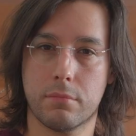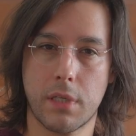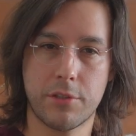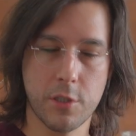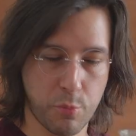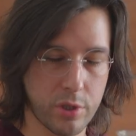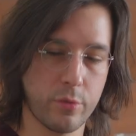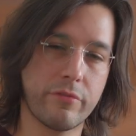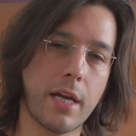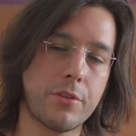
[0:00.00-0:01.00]
At this point,
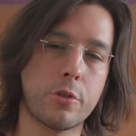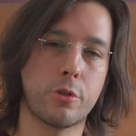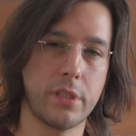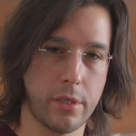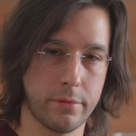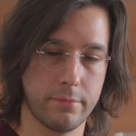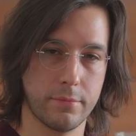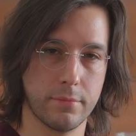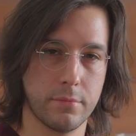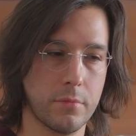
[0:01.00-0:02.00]
we've got the trio:
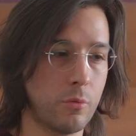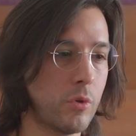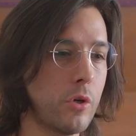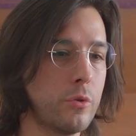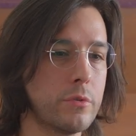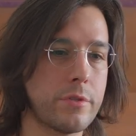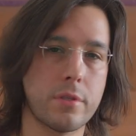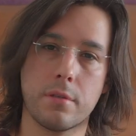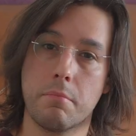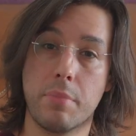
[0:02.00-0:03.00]

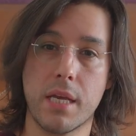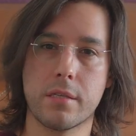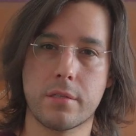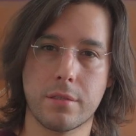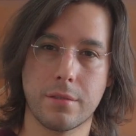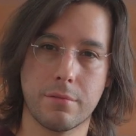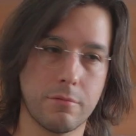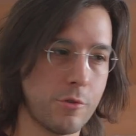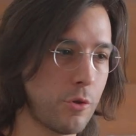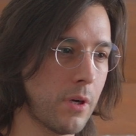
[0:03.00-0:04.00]
Rhodes, bass,
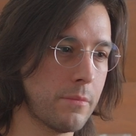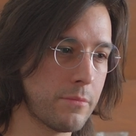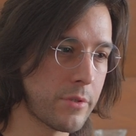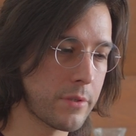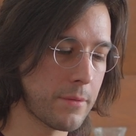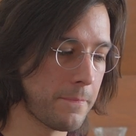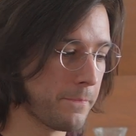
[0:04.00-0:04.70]
drums.